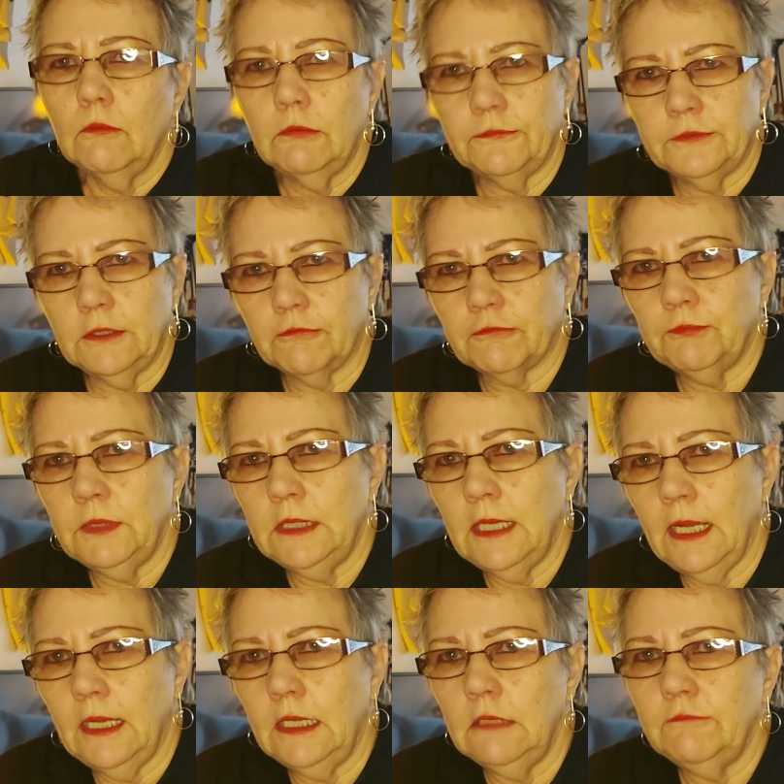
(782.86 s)
with this
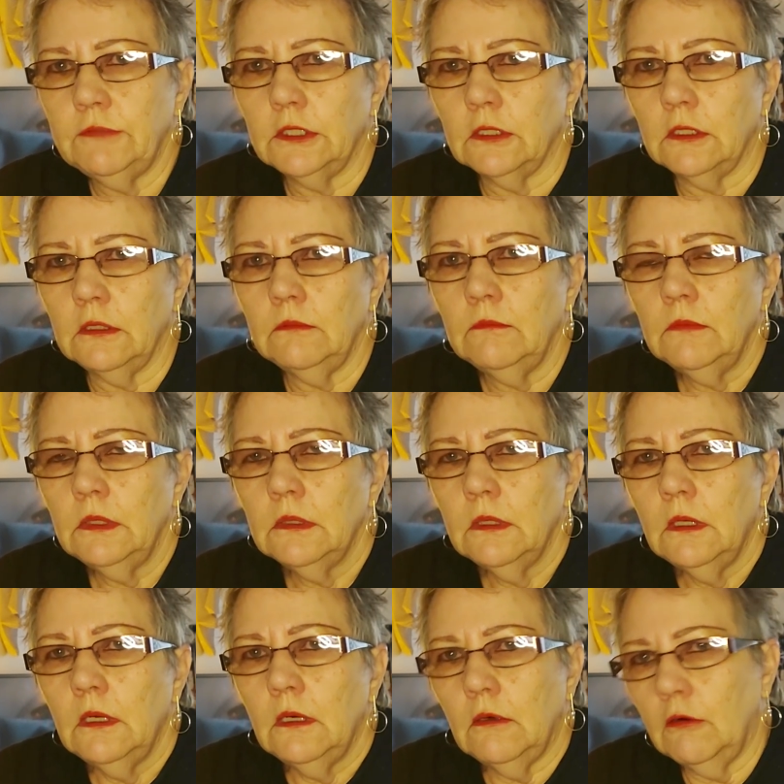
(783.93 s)
behavior
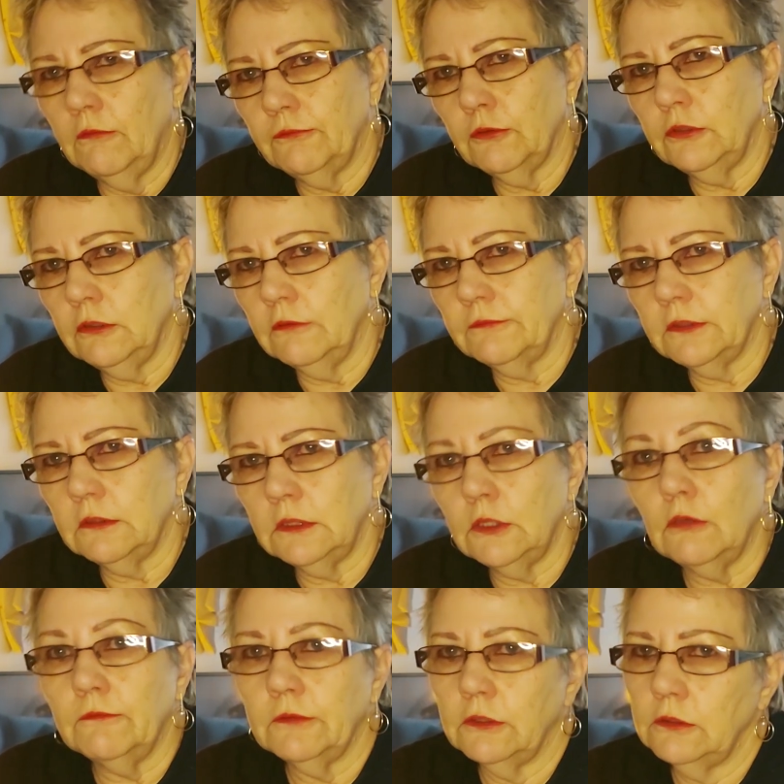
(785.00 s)
over and over and
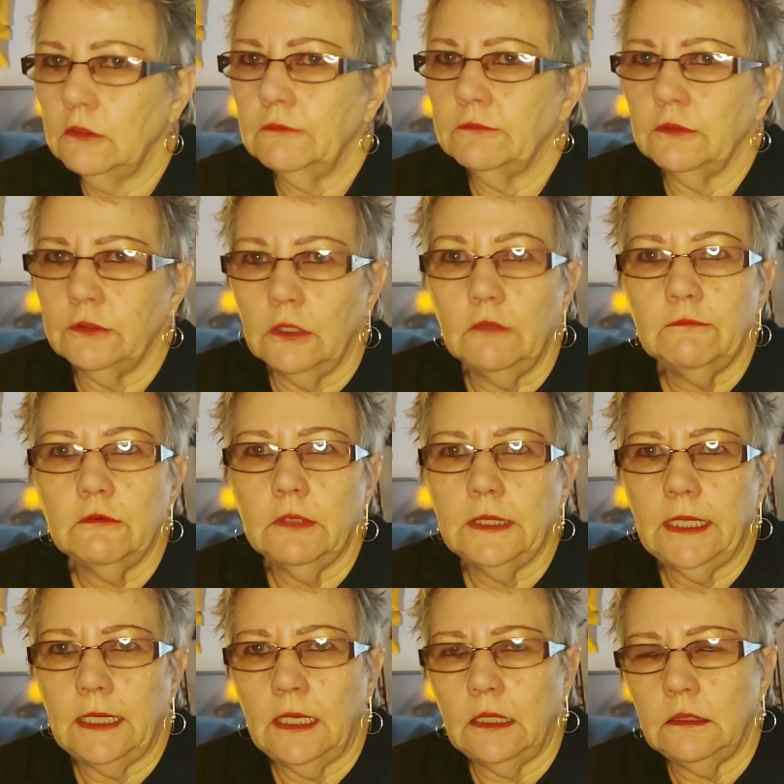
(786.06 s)
over and over and over
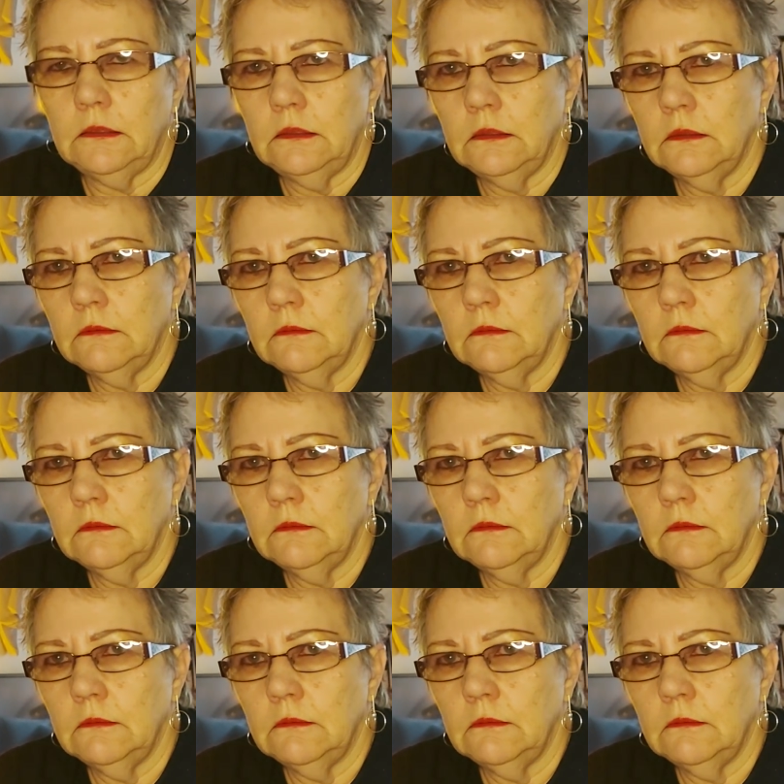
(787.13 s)
again